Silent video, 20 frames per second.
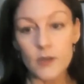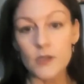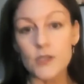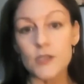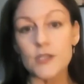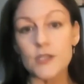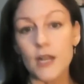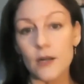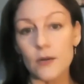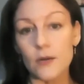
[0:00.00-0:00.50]

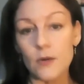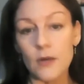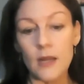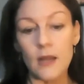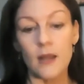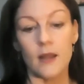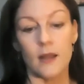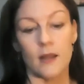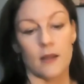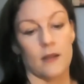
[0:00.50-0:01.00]
So
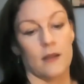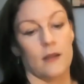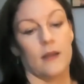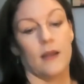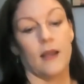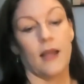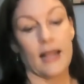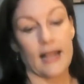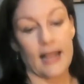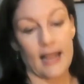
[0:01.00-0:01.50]

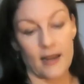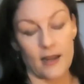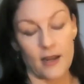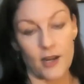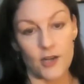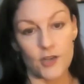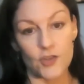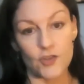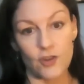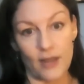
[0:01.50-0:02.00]
again, I'm
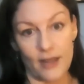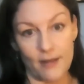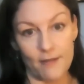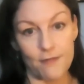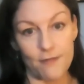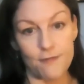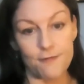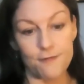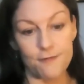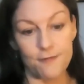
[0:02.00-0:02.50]
going to try
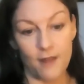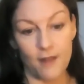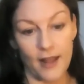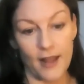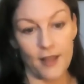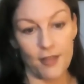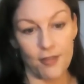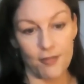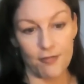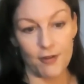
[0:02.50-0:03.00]
and
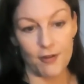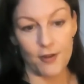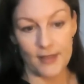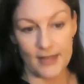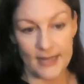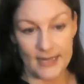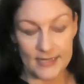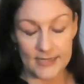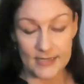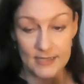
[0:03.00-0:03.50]
fire through
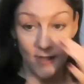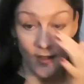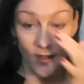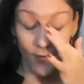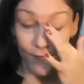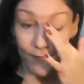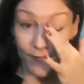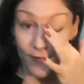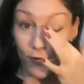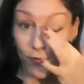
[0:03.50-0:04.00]
this.
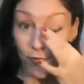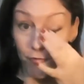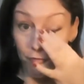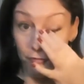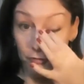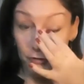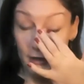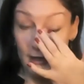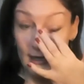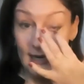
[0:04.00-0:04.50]
Feel
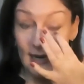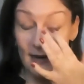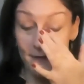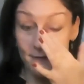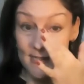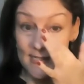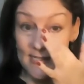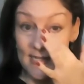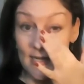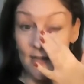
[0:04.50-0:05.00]
free,
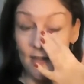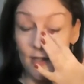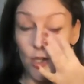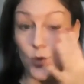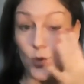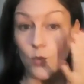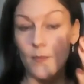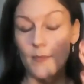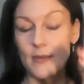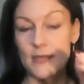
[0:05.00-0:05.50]
if there's anything
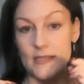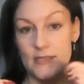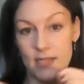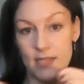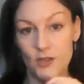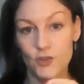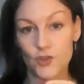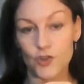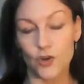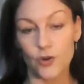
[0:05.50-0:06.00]
you want me to
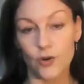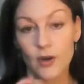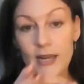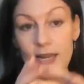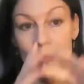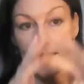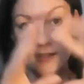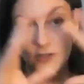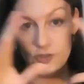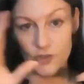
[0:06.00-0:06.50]
touch on
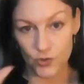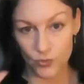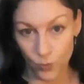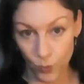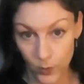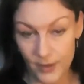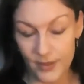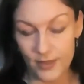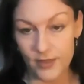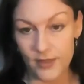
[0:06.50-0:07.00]

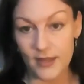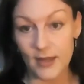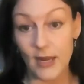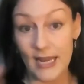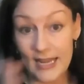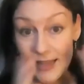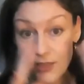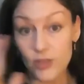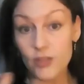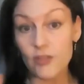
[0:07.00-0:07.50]

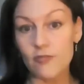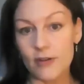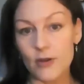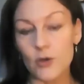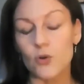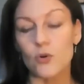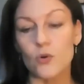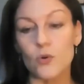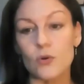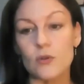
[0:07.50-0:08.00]
in the
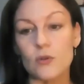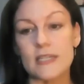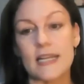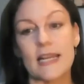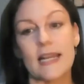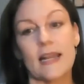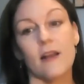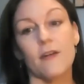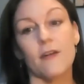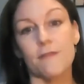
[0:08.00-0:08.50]

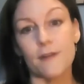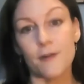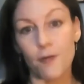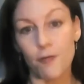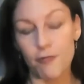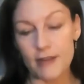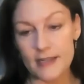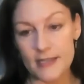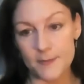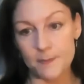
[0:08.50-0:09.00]
recording, feel
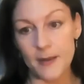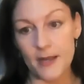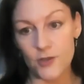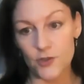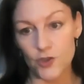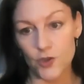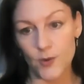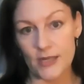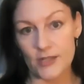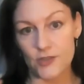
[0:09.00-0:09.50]
free to
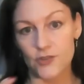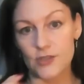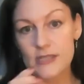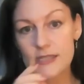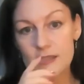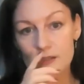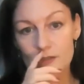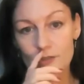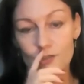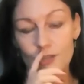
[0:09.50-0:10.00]
punch the
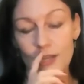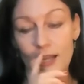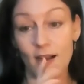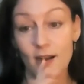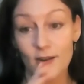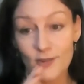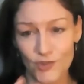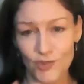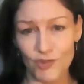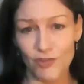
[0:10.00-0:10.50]
questions into
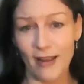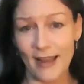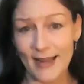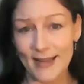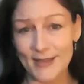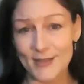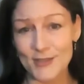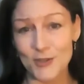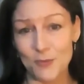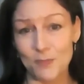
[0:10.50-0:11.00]
chat. I'll try
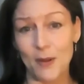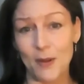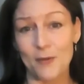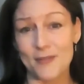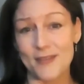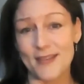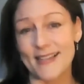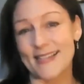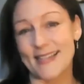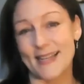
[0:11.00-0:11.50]
and do
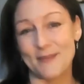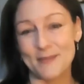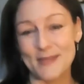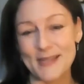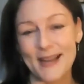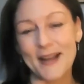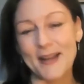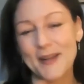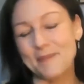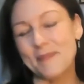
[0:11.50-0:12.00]
both at the same
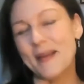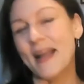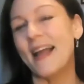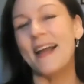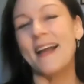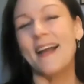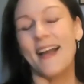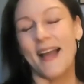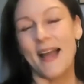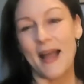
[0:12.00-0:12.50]
time.
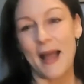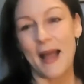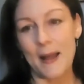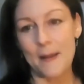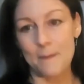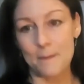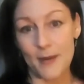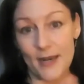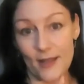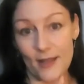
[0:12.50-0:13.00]

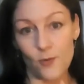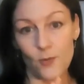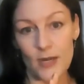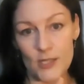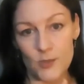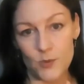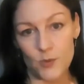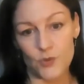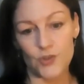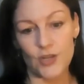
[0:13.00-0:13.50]
but
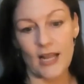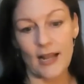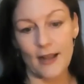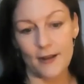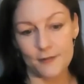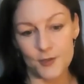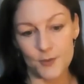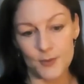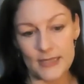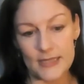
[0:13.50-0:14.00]
otherwise we'll chat
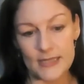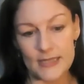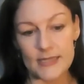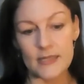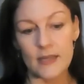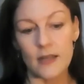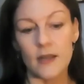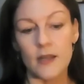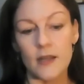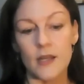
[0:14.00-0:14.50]

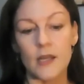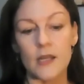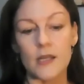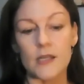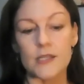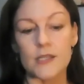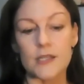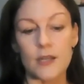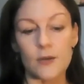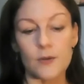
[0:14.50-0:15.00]
afterwards.
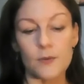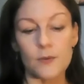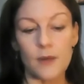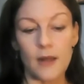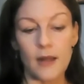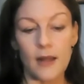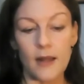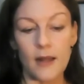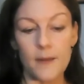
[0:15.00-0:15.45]
So